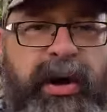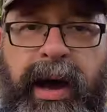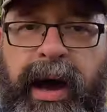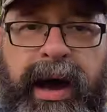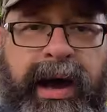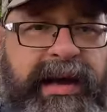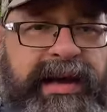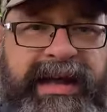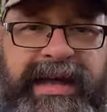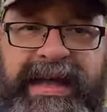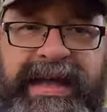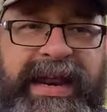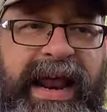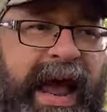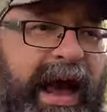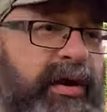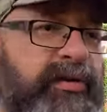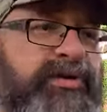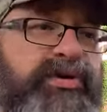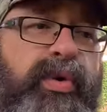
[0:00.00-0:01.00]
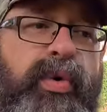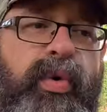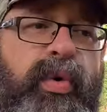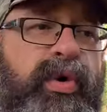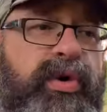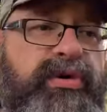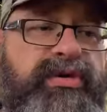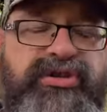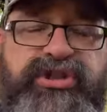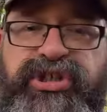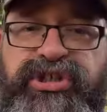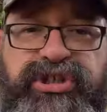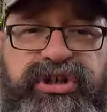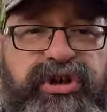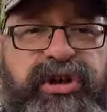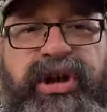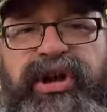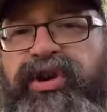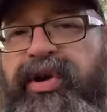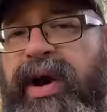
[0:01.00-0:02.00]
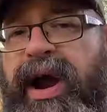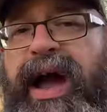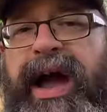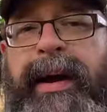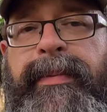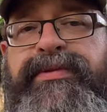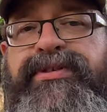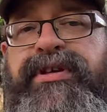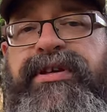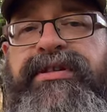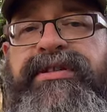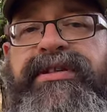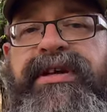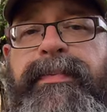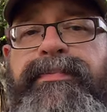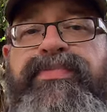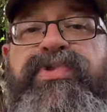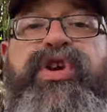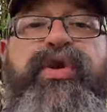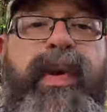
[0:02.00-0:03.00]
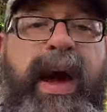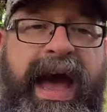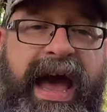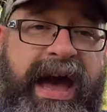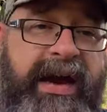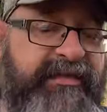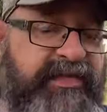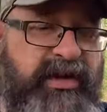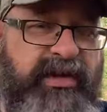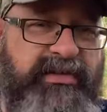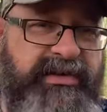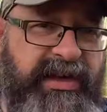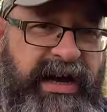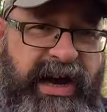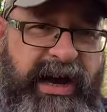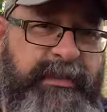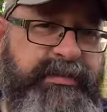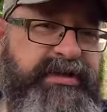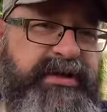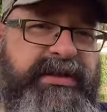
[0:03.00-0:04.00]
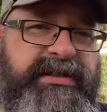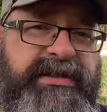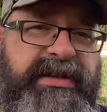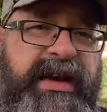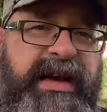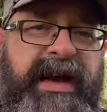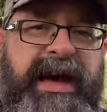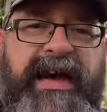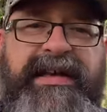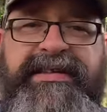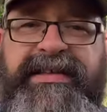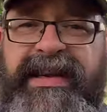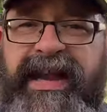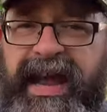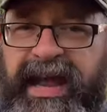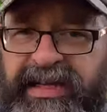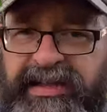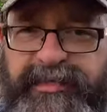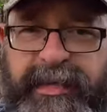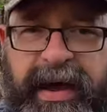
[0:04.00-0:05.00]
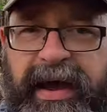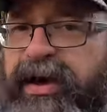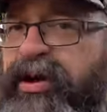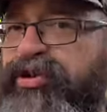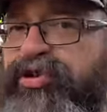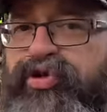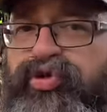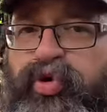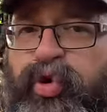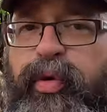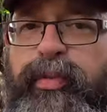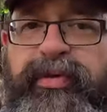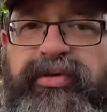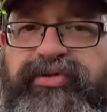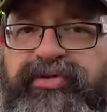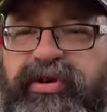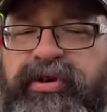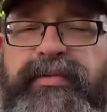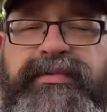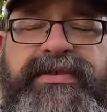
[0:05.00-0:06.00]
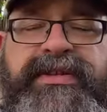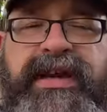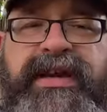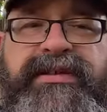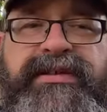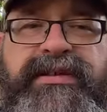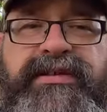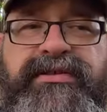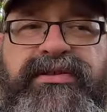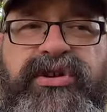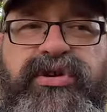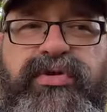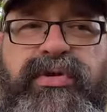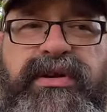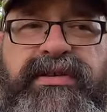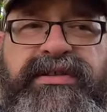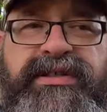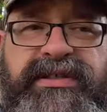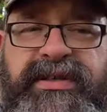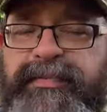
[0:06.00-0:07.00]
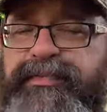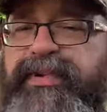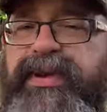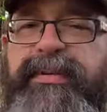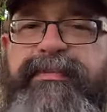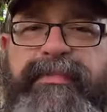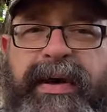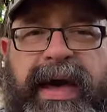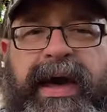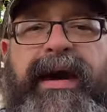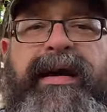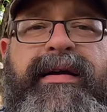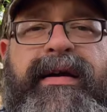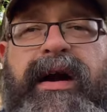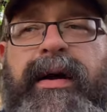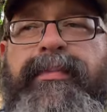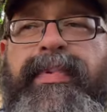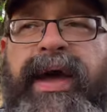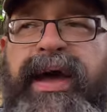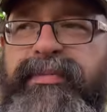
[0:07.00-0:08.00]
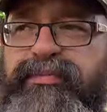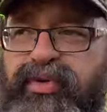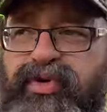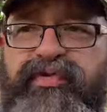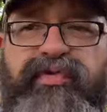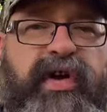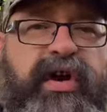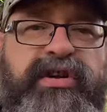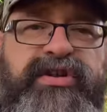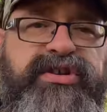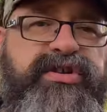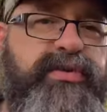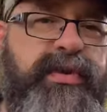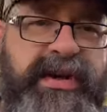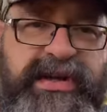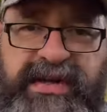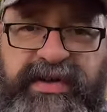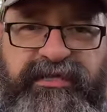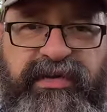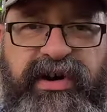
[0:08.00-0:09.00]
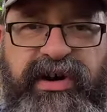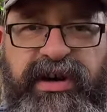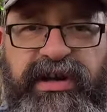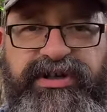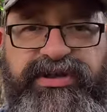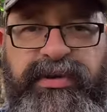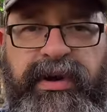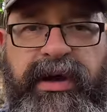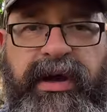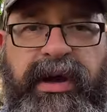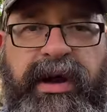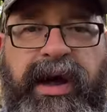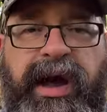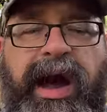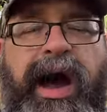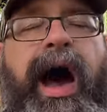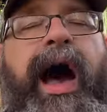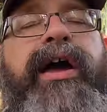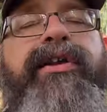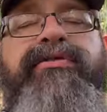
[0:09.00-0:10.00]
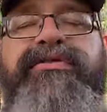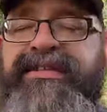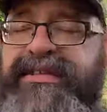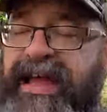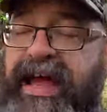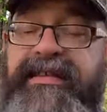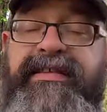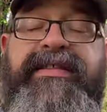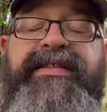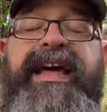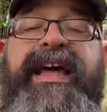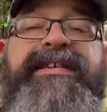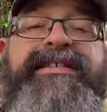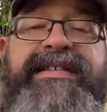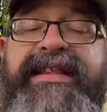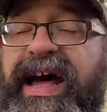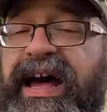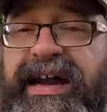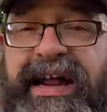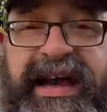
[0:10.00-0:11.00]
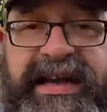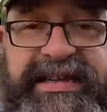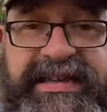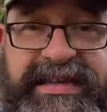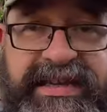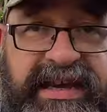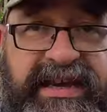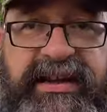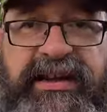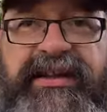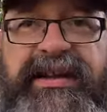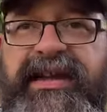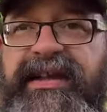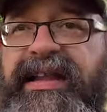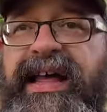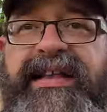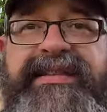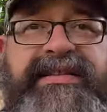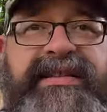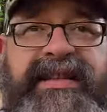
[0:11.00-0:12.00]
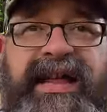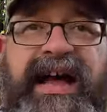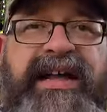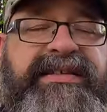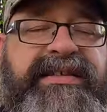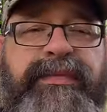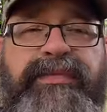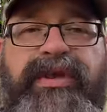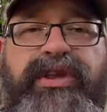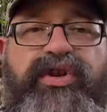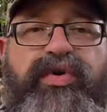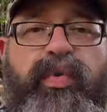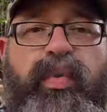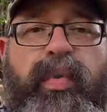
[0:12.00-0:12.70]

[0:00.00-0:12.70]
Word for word: uh, get out or just look at your options you have those options. As an expat under normal circumstances, you can simply pack up and move on to a different country. I understand that that's not ideal and that's not something you